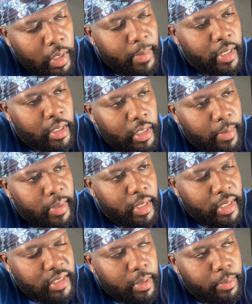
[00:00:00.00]
Give me the
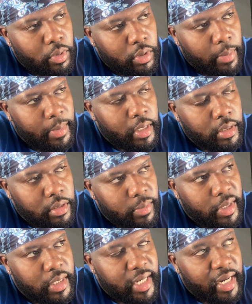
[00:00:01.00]
example. Give me
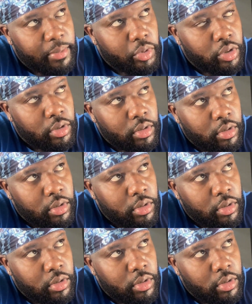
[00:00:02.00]
the types.